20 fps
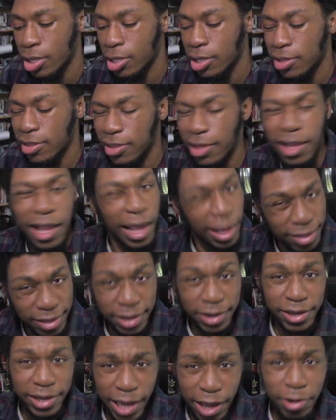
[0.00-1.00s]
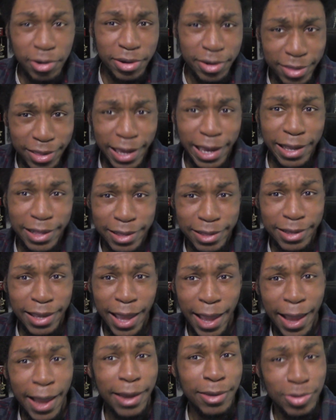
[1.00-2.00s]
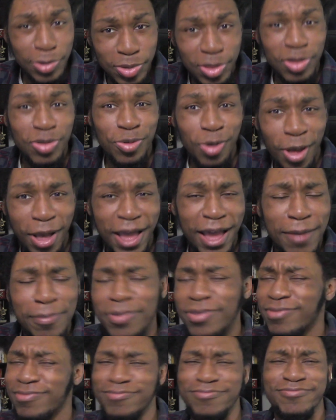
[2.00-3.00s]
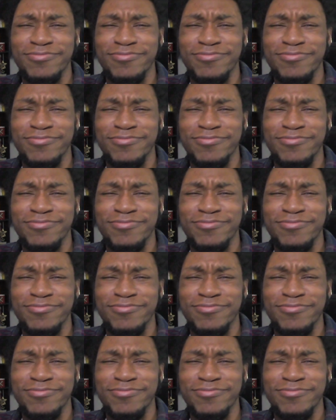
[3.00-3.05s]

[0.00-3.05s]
he said, that's what I calculated. Yeah, I knew this would all happen.